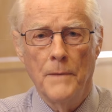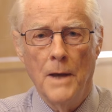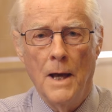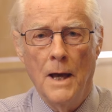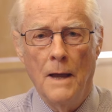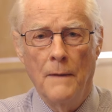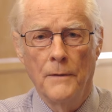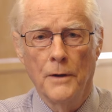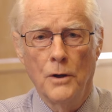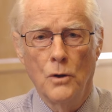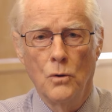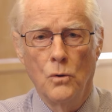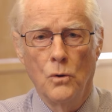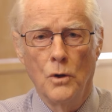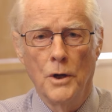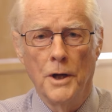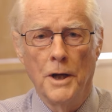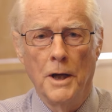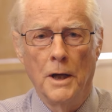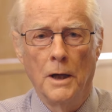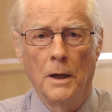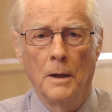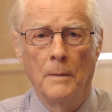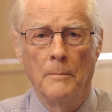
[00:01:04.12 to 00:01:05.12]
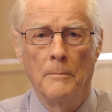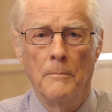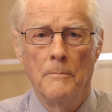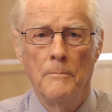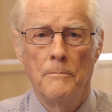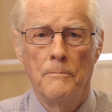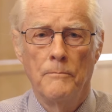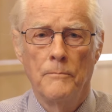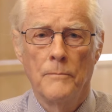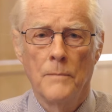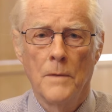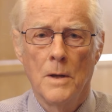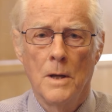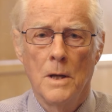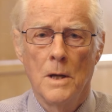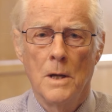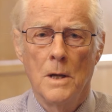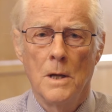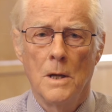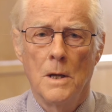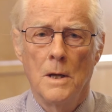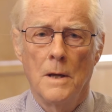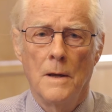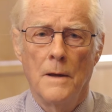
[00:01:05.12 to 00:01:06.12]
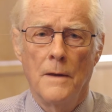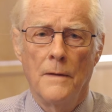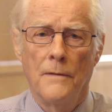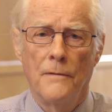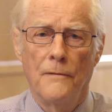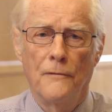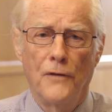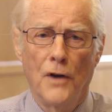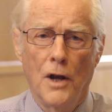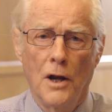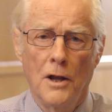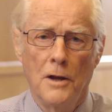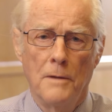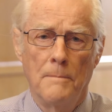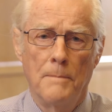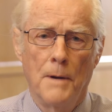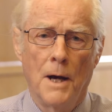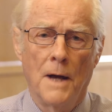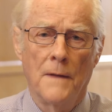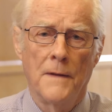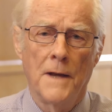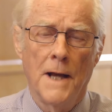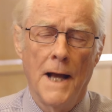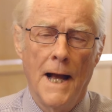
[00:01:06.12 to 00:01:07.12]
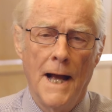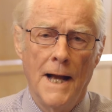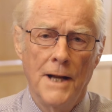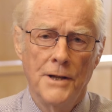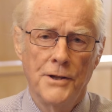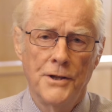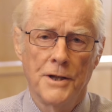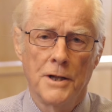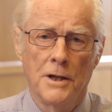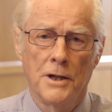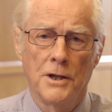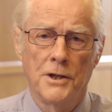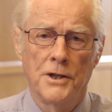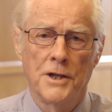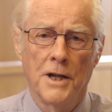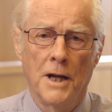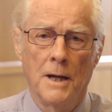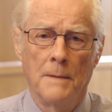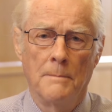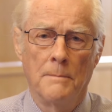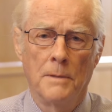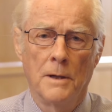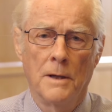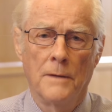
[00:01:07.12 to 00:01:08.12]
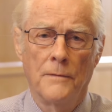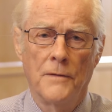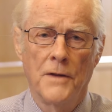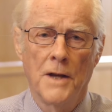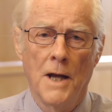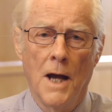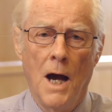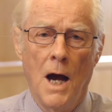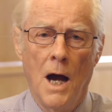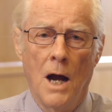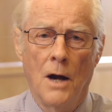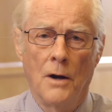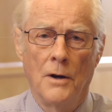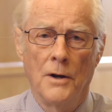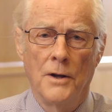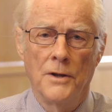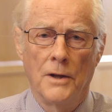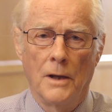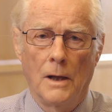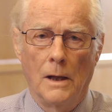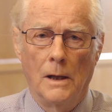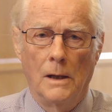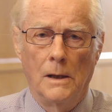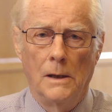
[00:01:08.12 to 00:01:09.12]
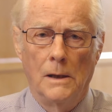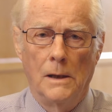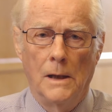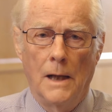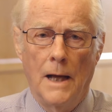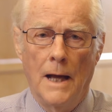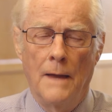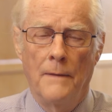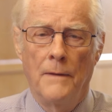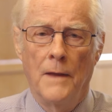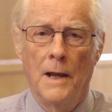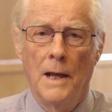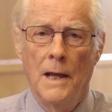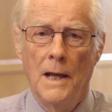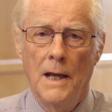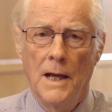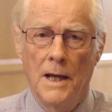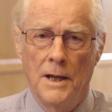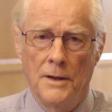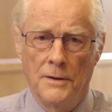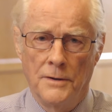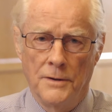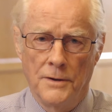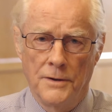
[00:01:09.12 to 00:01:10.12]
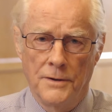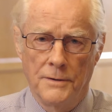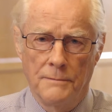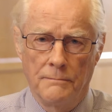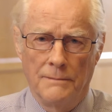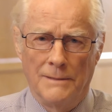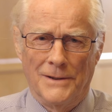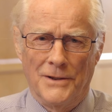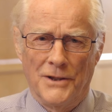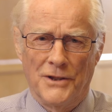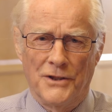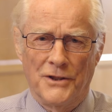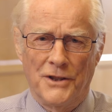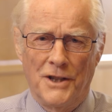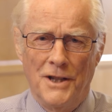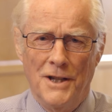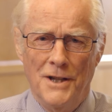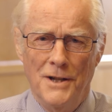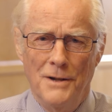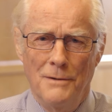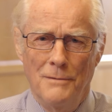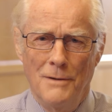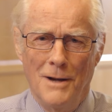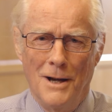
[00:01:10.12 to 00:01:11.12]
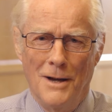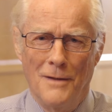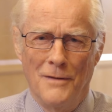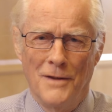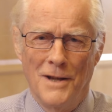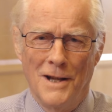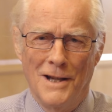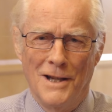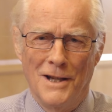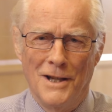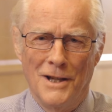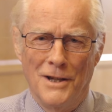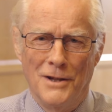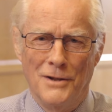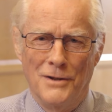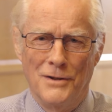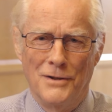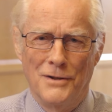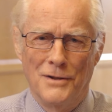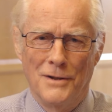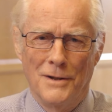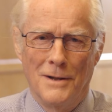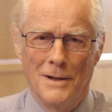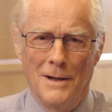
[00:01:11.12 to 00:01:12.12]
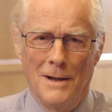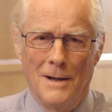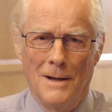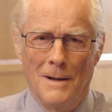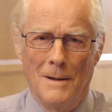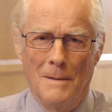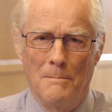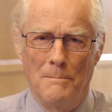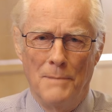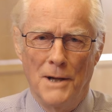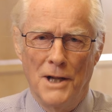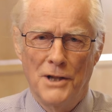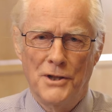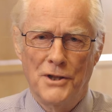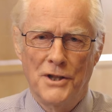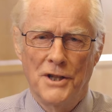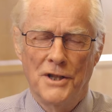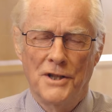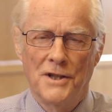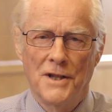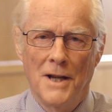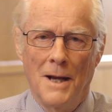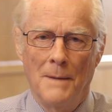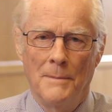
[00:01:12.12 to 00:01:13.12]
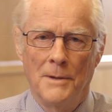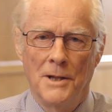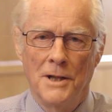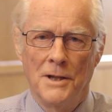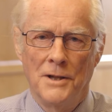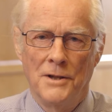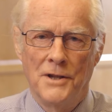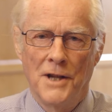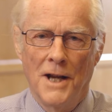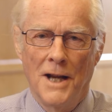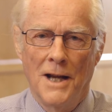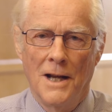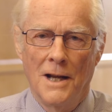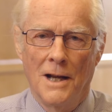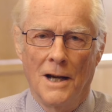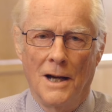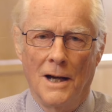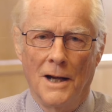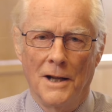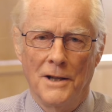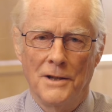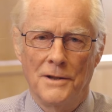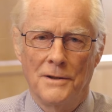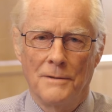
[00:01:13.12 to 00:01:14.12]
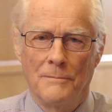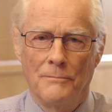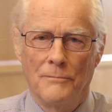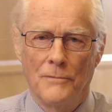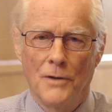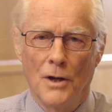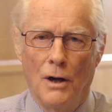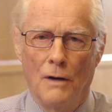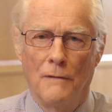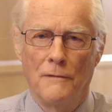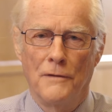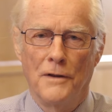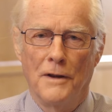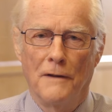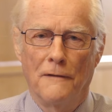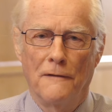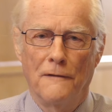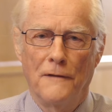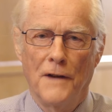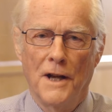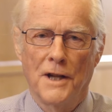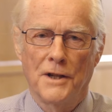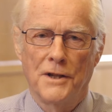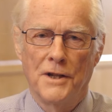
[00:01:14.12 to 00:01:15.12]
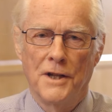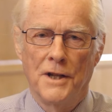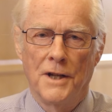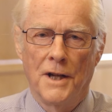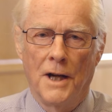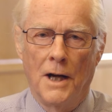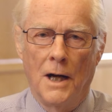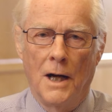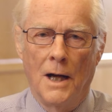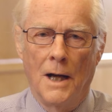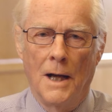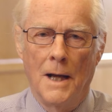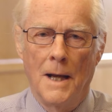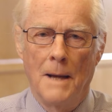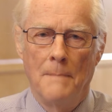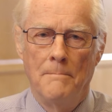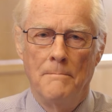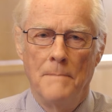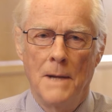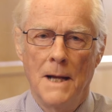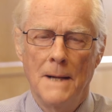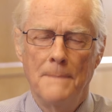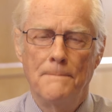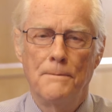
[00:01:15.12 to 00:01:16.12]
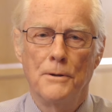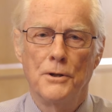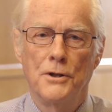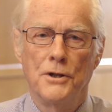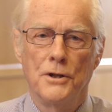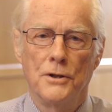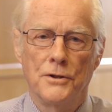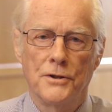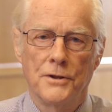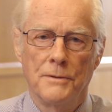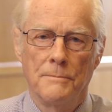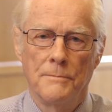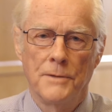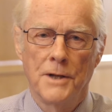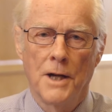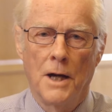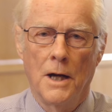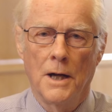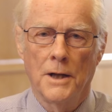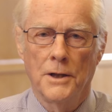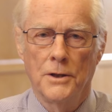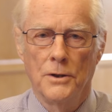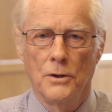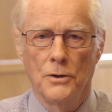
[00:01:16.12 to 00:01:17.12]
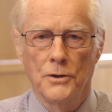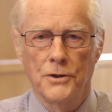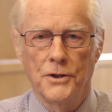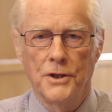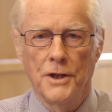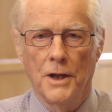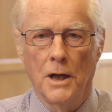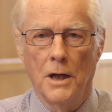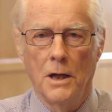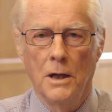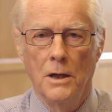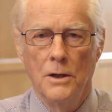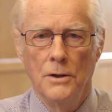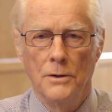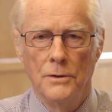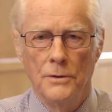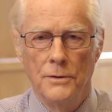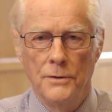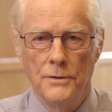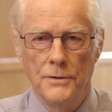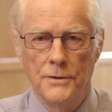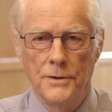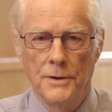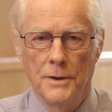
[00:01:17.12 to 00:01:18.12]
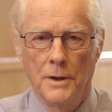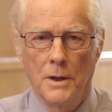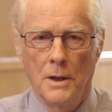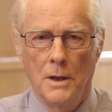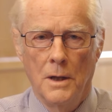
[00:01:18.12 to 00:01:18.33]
and the cornea, followed by the anterior chamber, the iris, and the lens. The skin around the lids, best examined in daylight, of the affected eye may produce some diagnostic clues.